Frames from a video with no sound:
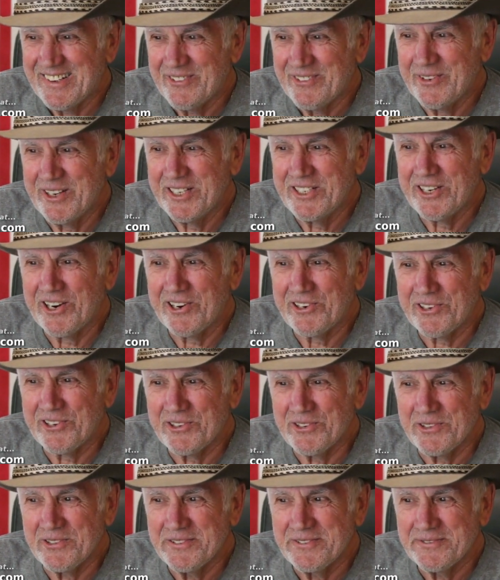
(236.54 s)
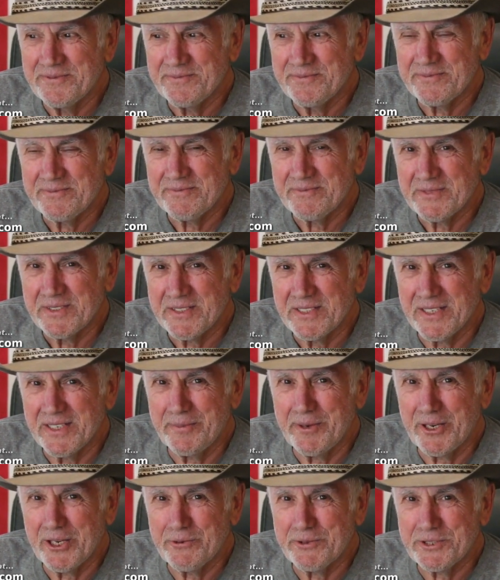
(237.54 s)
Read the article. Let
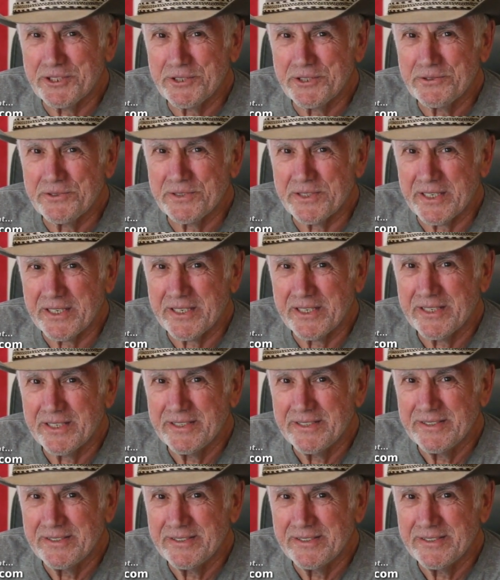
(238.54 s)
me know what you think.